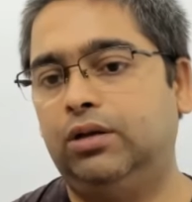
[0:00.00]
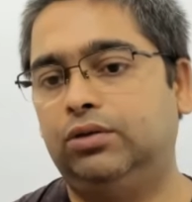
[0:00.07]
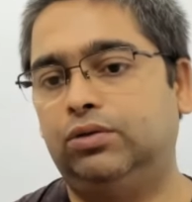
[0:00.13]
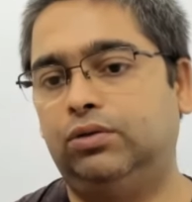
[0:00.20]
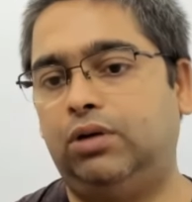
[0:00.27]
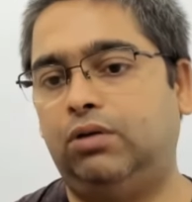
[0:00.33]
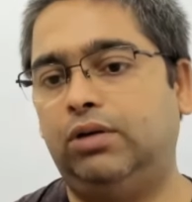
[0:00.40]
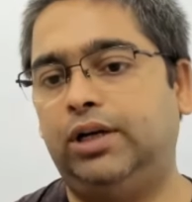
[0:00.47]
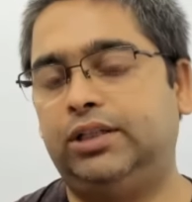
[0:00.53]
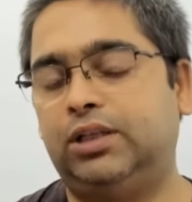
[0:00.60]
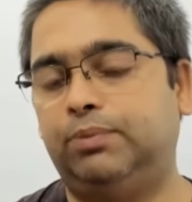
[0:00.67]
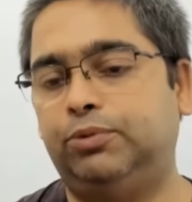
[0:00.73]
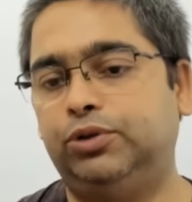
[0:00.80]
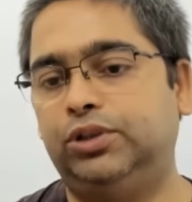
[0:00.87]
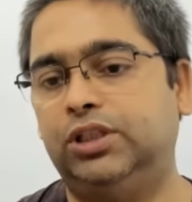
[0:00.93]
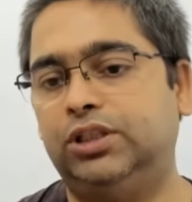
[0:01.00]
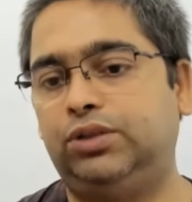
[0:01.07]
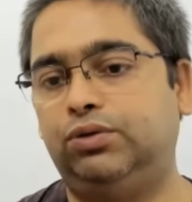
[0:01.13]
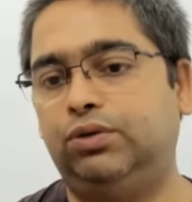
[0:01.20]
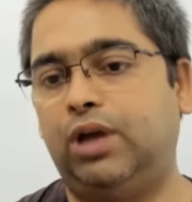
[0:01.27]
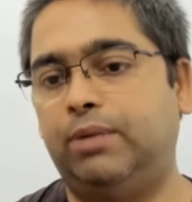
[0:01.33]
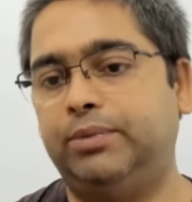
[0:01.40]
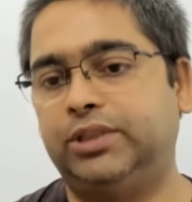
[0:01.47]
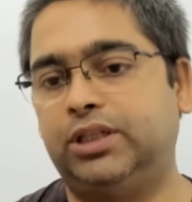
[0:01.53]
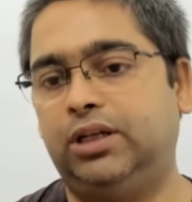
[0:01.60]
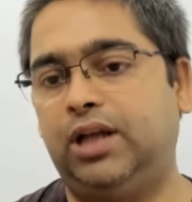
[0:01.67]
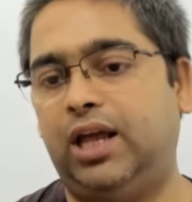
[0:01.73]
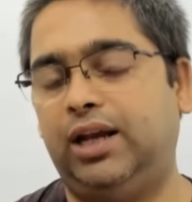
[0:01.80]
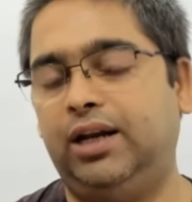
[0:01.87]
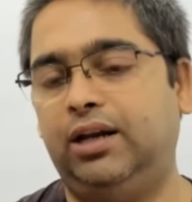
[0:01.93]
So now let's suppose this
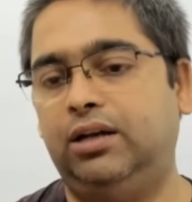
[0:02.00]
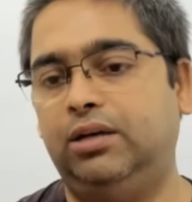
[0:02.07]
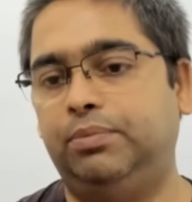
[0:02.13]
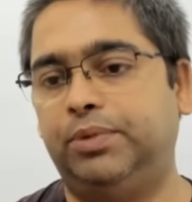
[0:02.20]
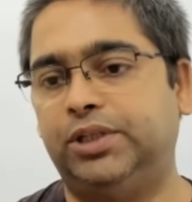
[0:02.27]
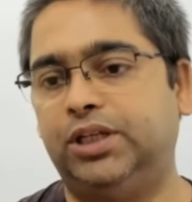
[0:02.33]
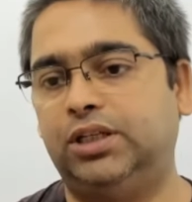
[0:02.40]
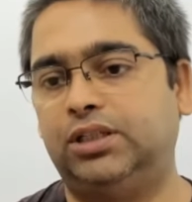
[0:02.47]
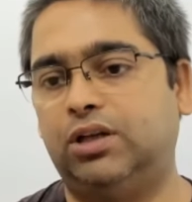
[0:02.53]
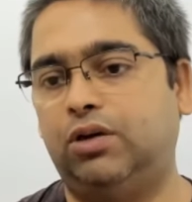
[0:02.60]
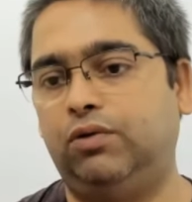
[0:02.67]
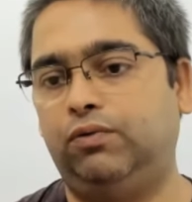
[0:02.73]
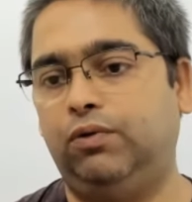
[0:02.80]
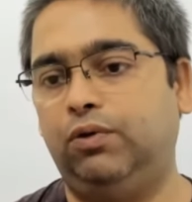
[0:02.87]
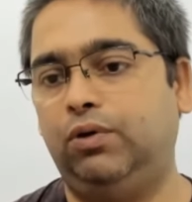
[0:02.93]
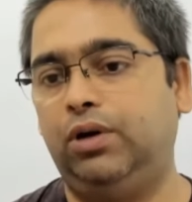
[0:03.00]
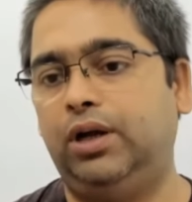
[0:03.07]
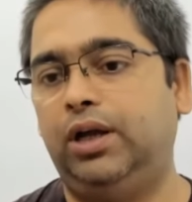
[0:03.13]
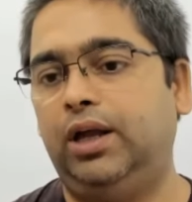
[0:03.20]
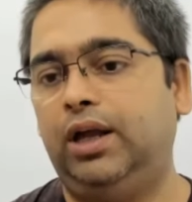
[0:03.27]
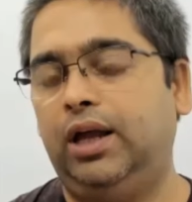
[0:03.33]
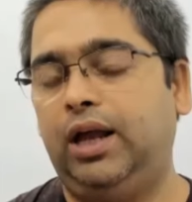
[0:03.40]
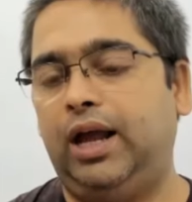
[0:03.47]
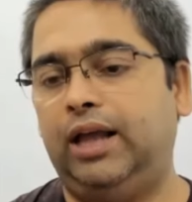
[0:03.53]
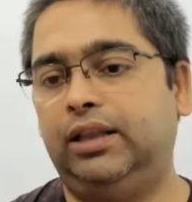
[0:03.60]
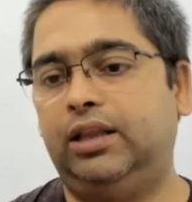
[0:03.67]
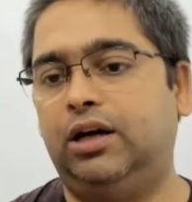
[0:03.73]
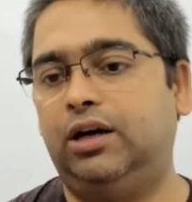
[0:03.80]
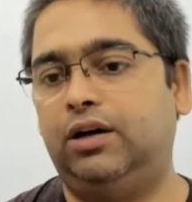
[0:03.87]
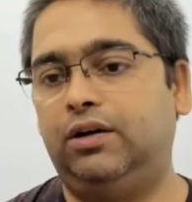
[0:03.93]
two-dimensional array represents our floor and
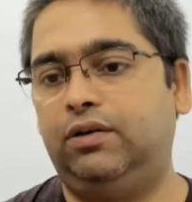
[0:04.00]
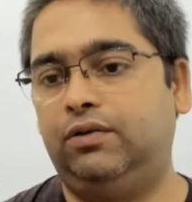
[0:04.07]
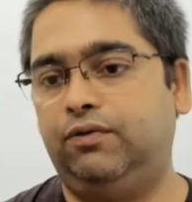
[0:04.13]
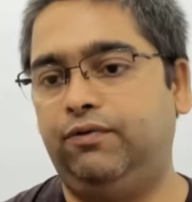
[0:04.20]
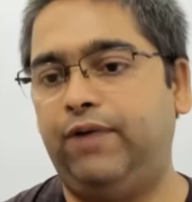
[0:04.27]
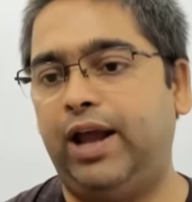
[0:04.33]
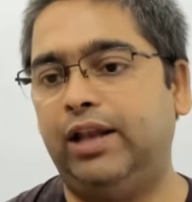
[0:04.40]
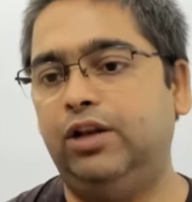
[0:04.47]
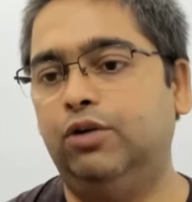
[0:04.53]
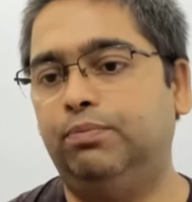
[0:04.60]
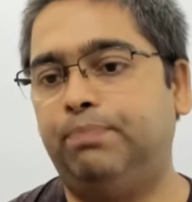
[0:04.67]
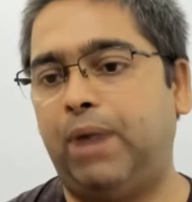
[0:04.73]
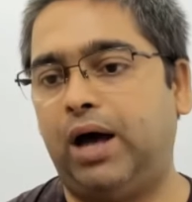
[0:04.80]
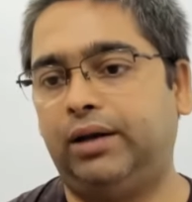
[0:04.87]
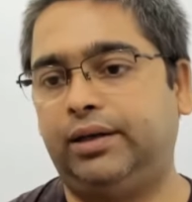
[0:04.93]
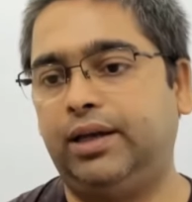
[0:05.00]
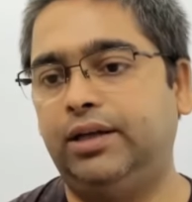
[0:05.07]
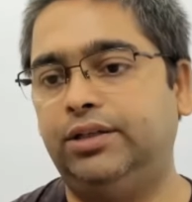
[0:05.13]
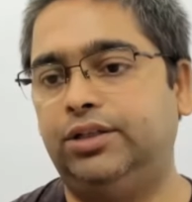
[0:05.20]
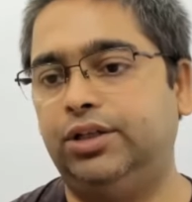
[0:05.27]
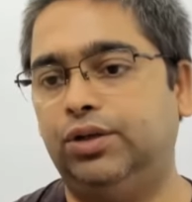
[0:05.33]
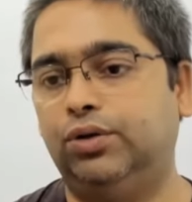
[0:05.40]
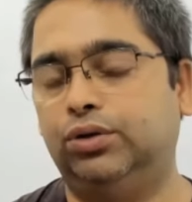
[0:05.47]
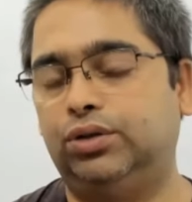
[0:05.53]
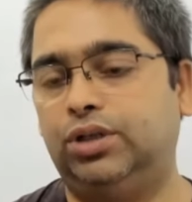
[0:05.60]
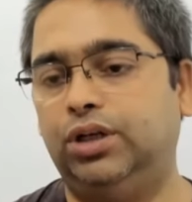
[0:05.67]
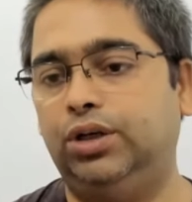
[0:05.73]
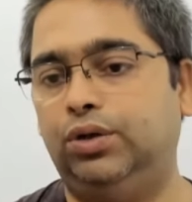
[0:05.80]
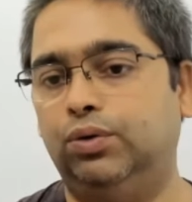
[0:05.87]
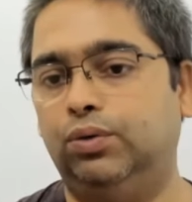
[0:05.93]
the value parking
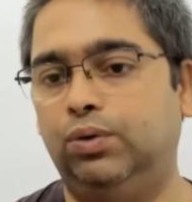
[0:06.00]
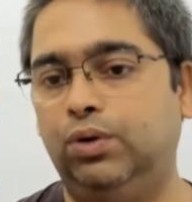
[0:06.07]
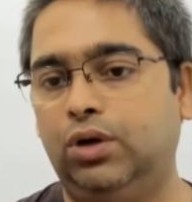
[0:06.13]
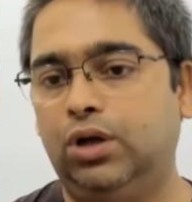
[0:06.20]
032.